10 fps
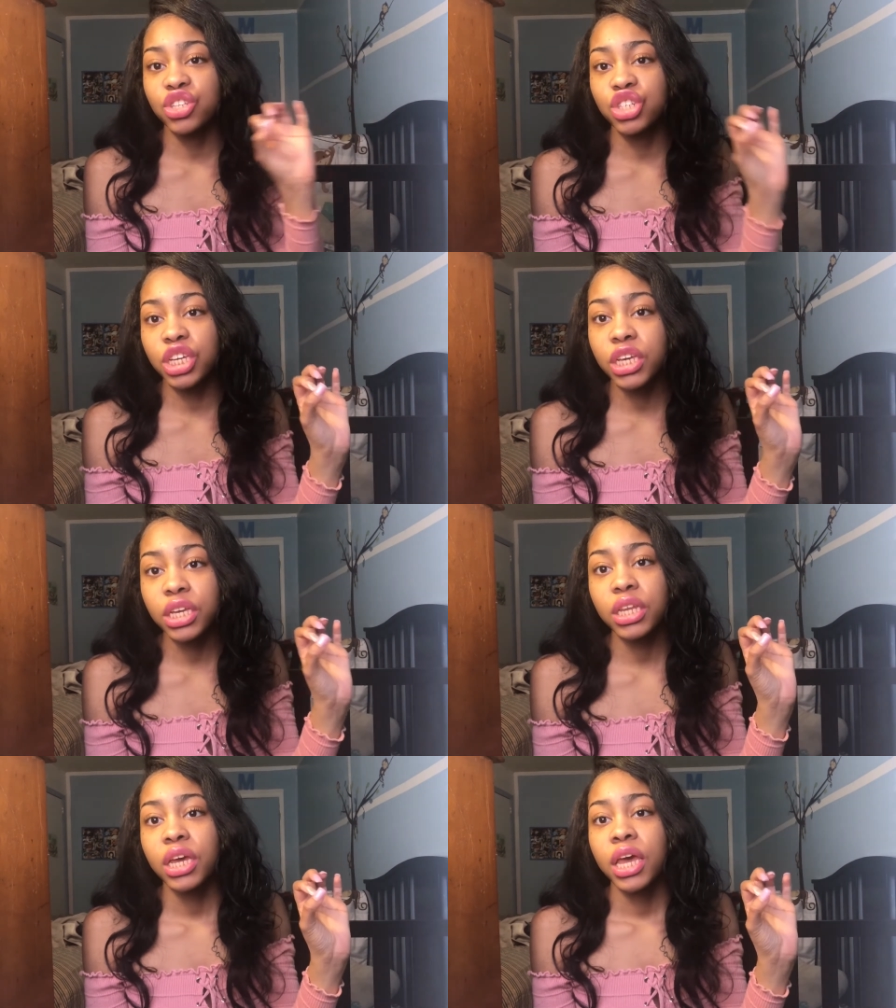
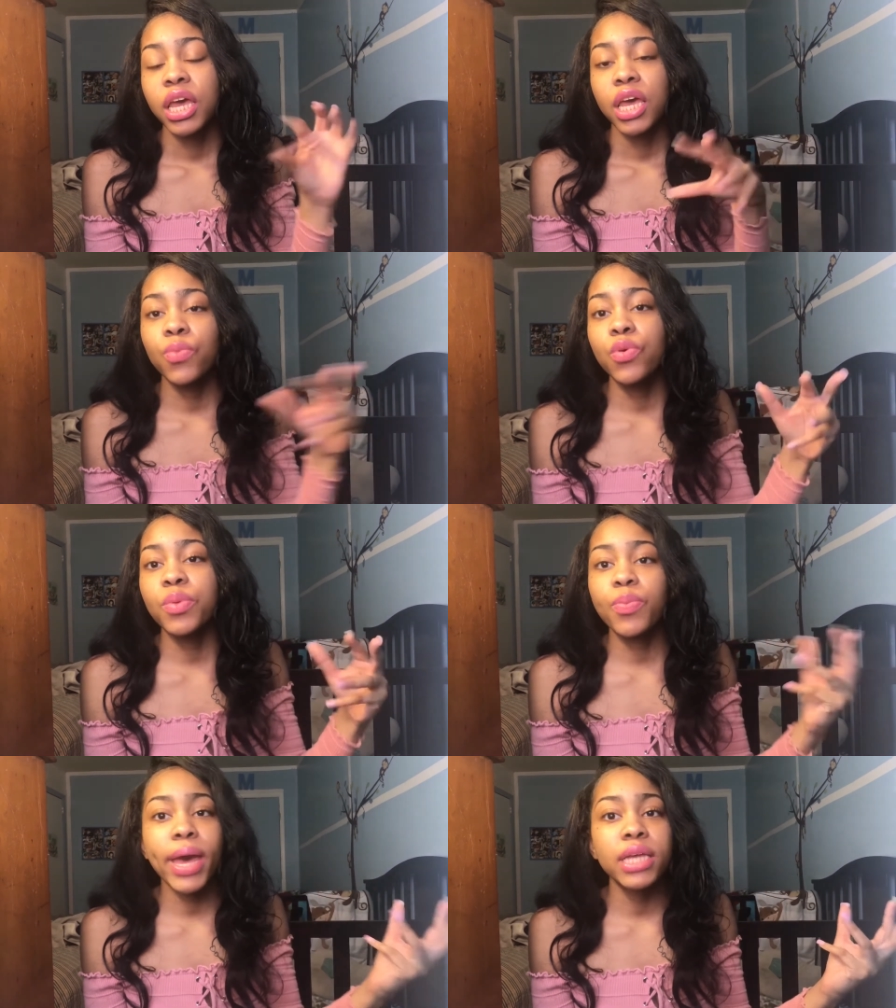gene, it will
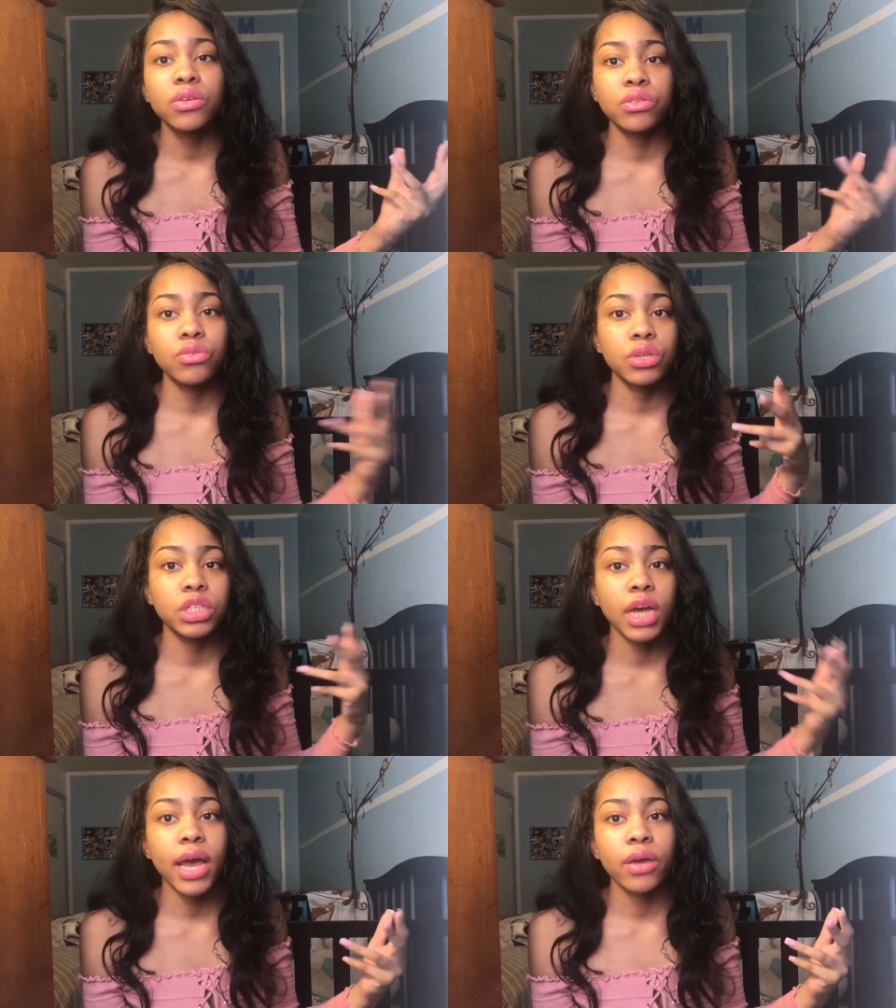be passed on to the
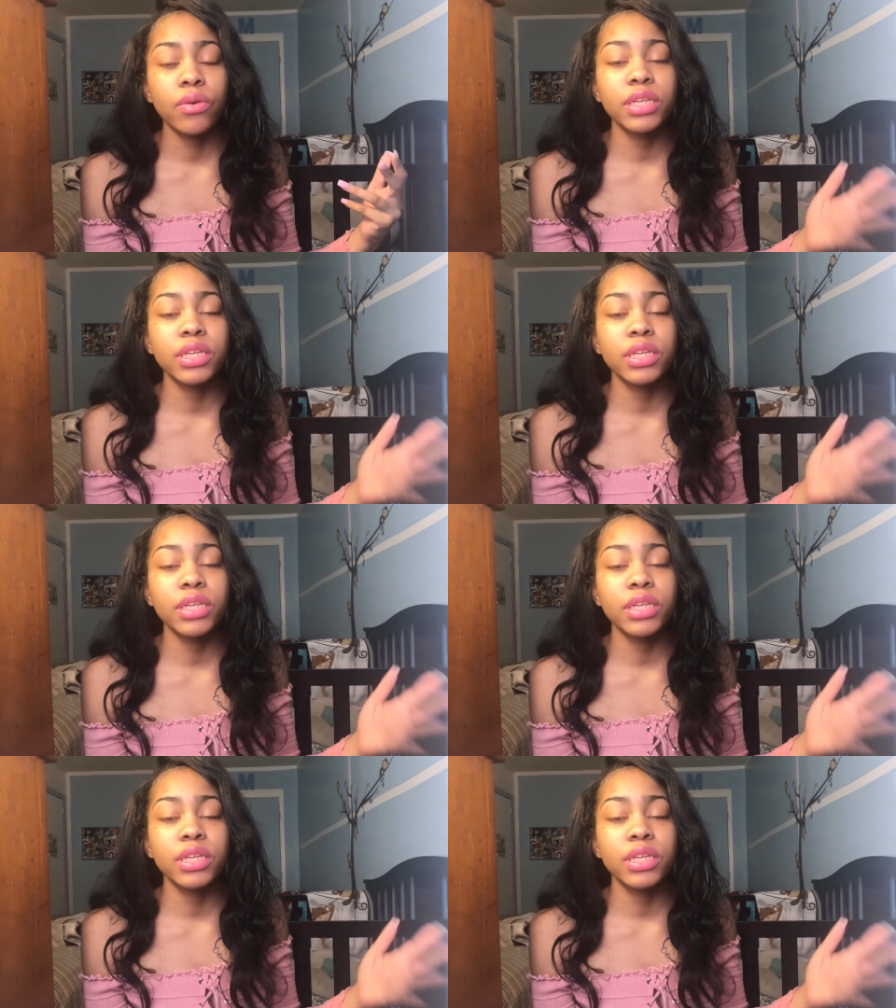child.